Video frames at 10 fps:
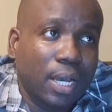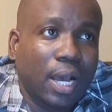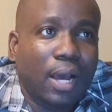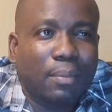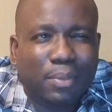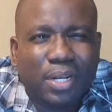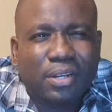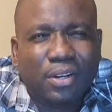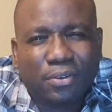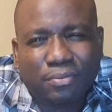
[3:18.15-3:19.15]
But
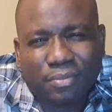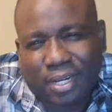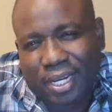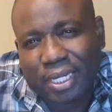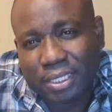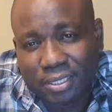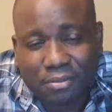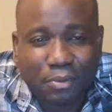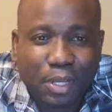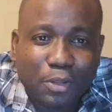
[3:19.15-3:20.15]
I
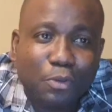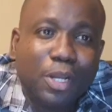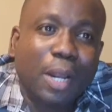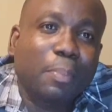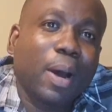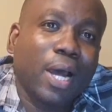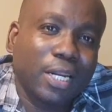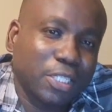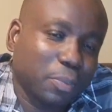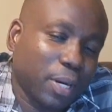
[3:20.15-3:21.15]
guess during that
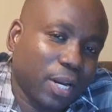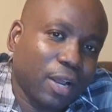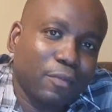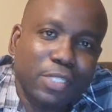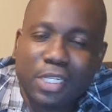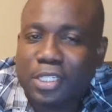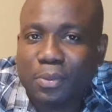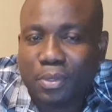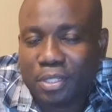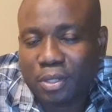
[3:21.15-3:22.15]
partnership or that
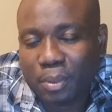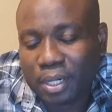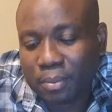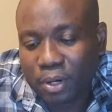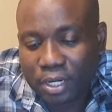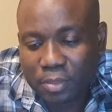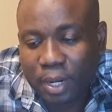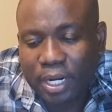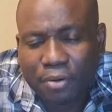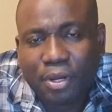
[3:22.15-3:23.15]
conversation with the Jamaica Mortgage
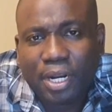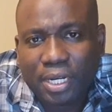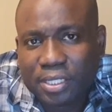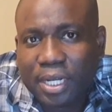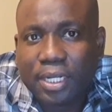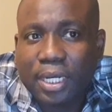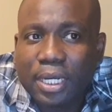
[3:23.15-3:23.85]
Bank, they realized that